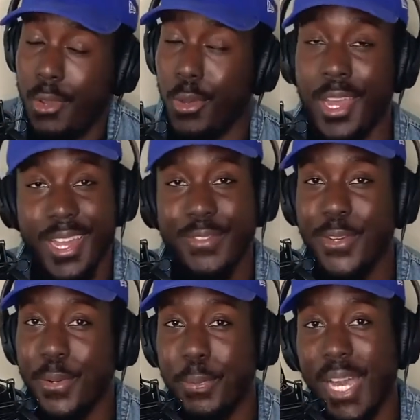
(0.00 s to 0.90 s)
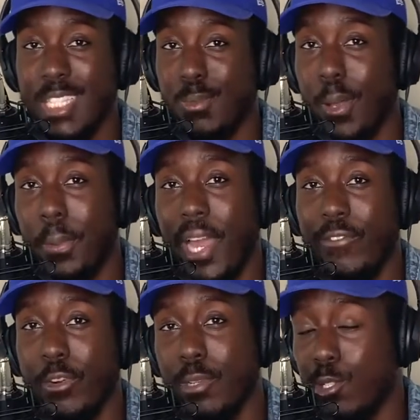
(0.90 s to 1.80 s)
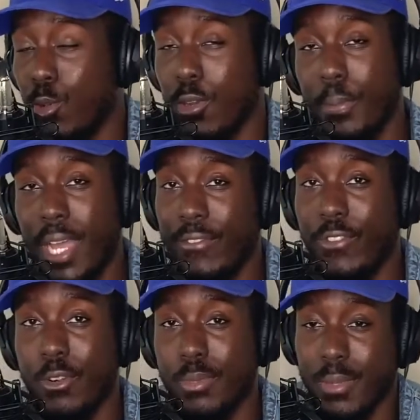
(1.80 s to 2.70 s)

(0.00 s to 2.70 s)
whatever basketball platform or Twitter platform,